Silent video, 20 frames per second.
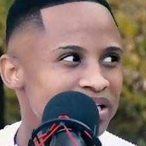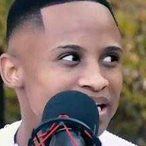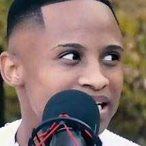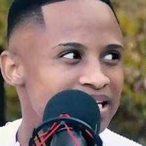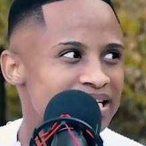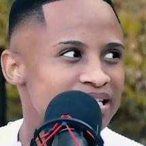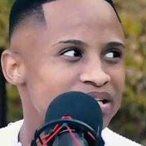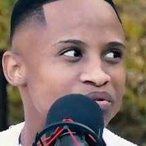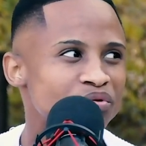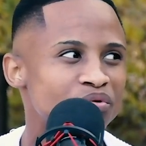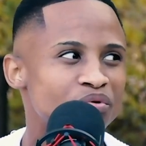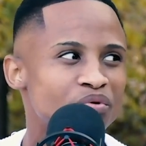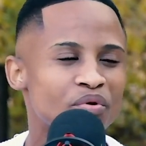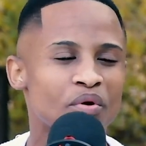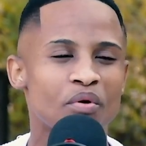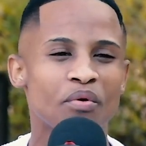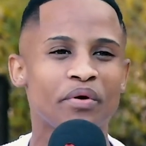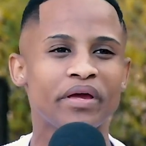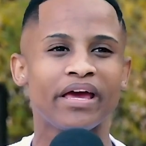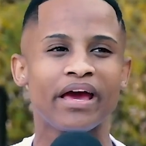doesn't
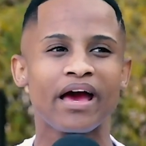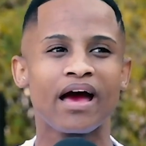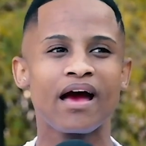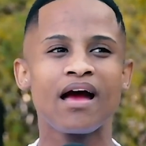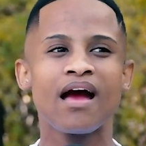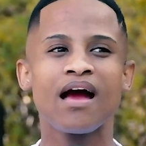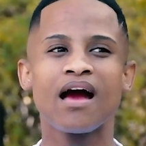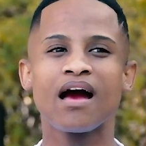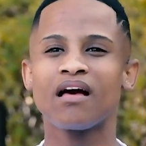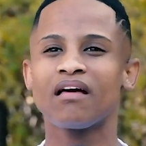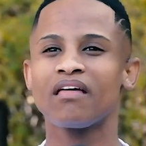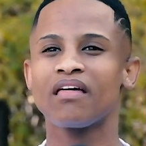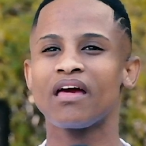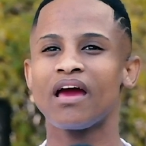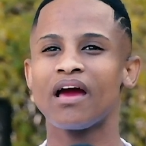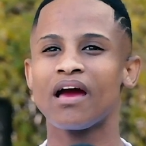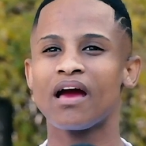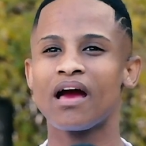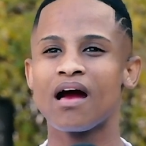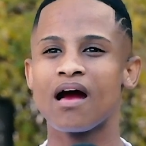grow here.
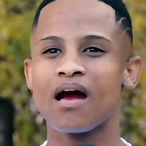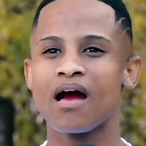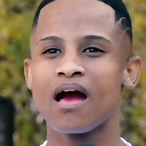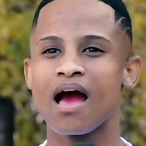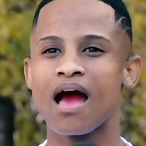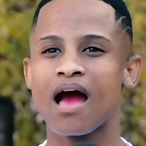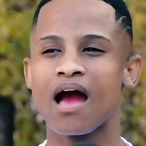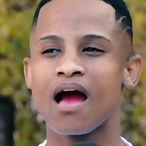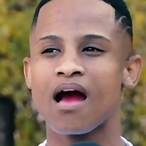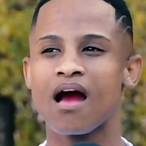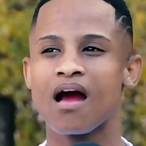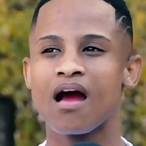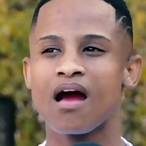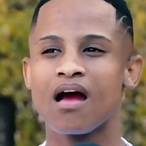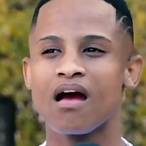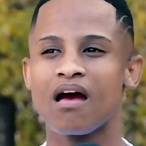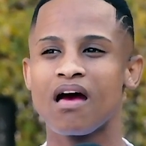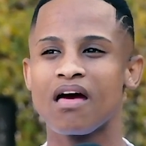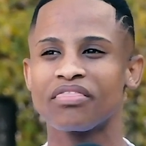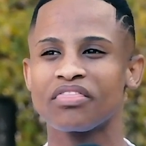
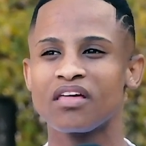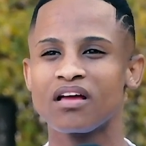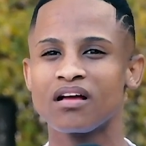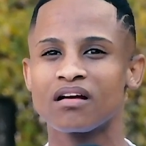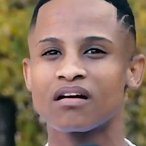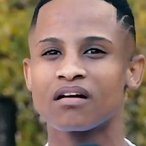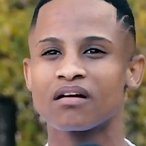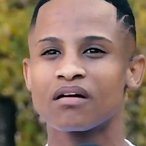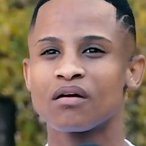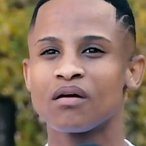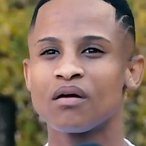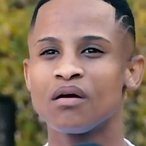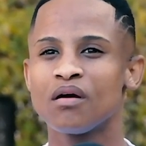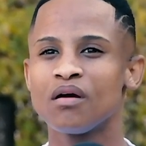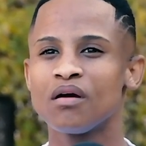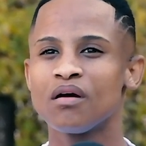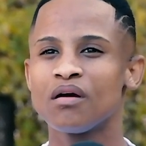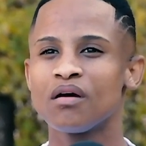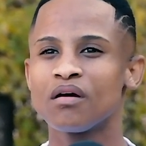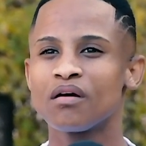I think
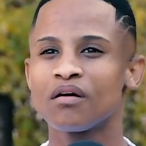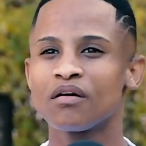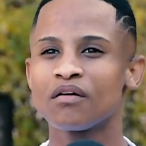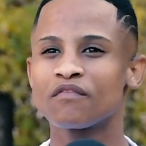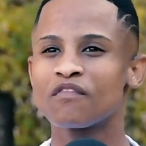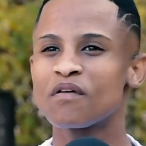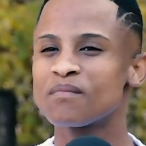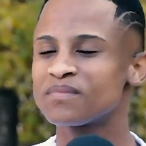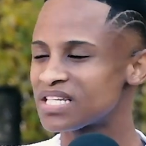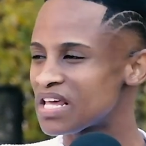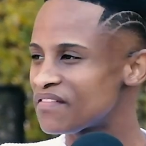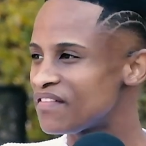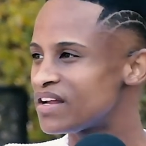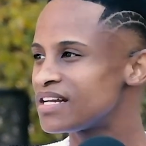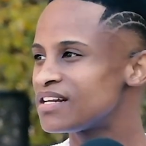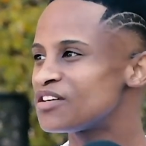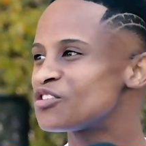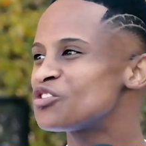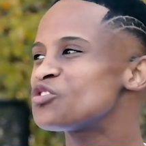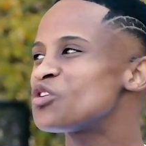from
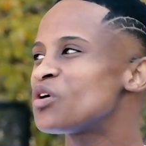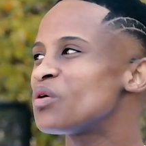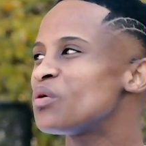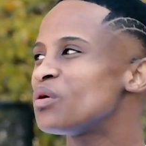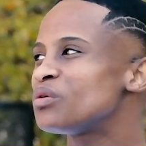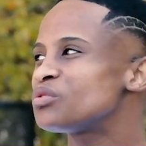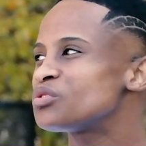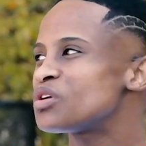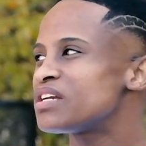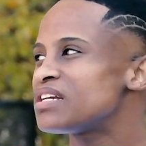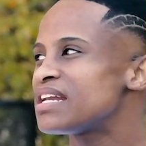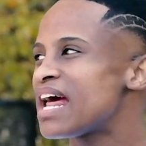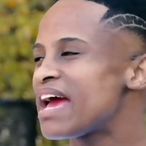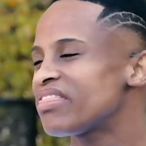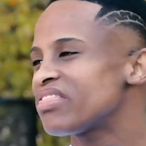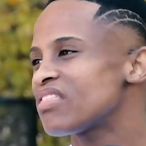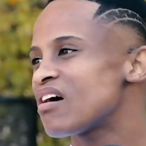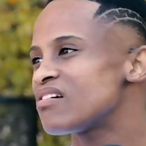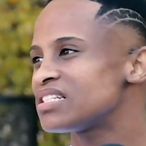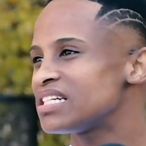700 to
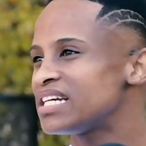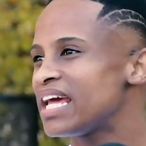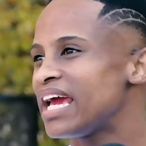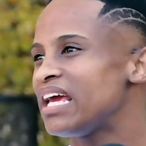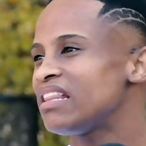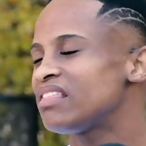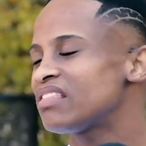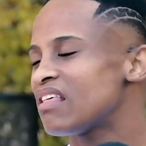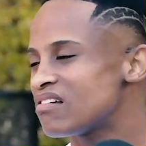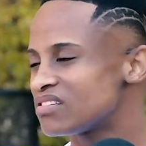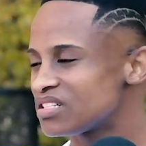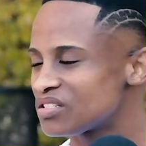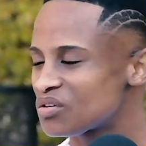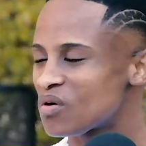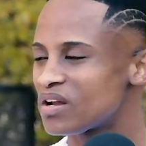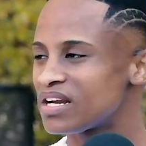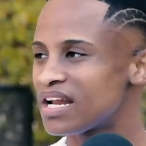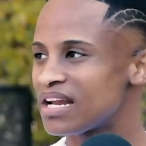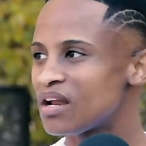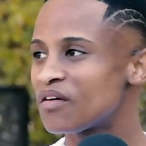9,000, 8,000
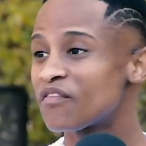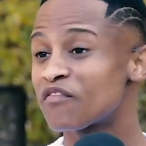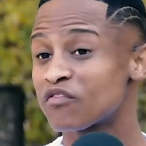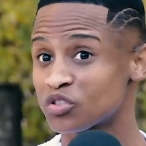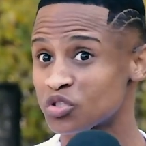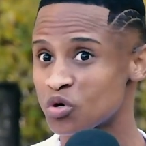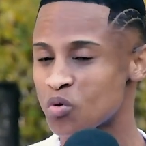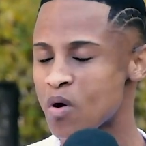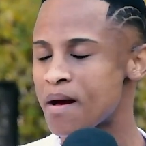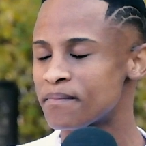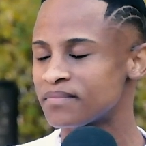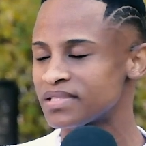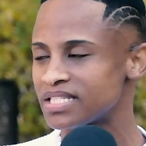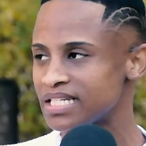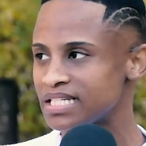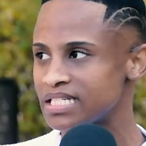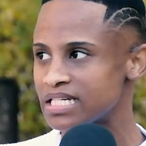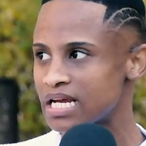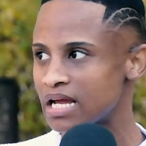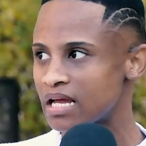to I'm
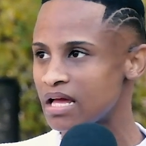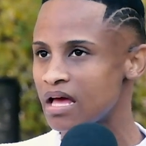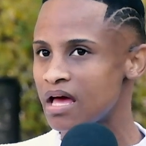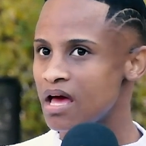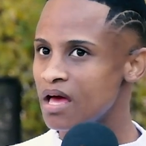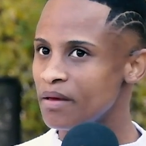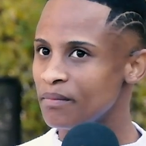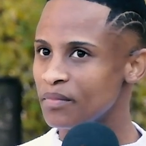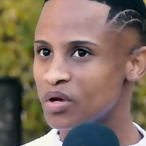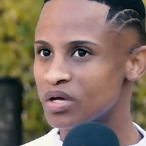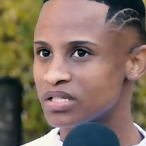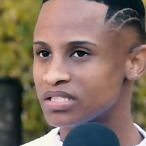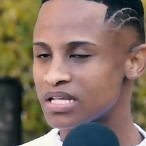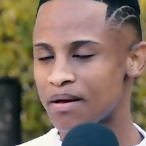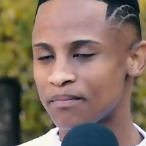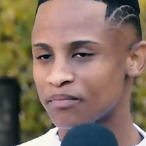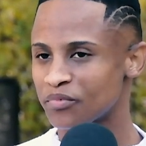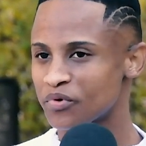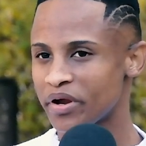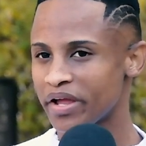sitting because
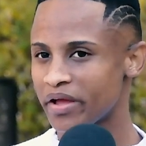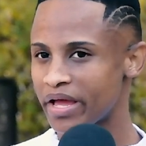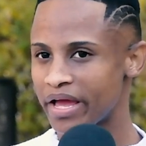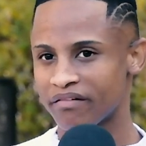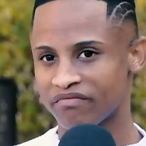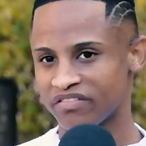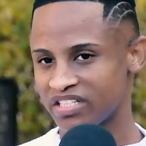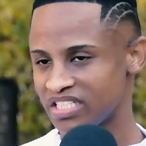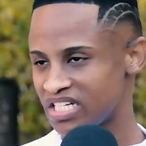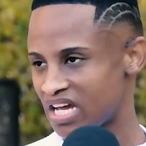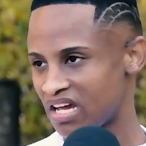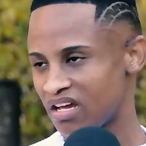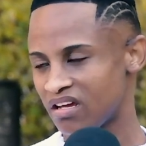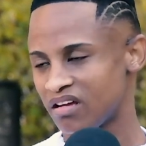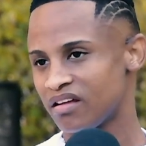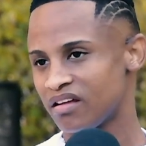I'm growing every day.